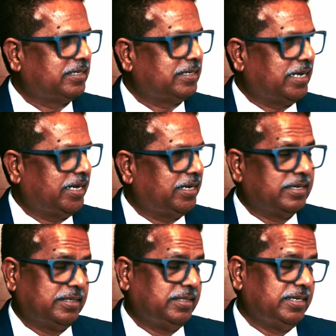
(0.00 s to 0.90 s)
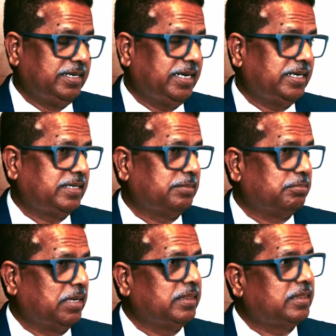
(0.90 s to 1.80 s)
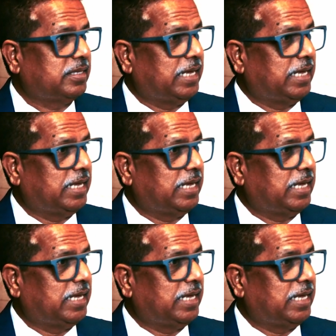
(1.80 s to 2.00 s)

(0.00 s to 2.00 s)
The date, month,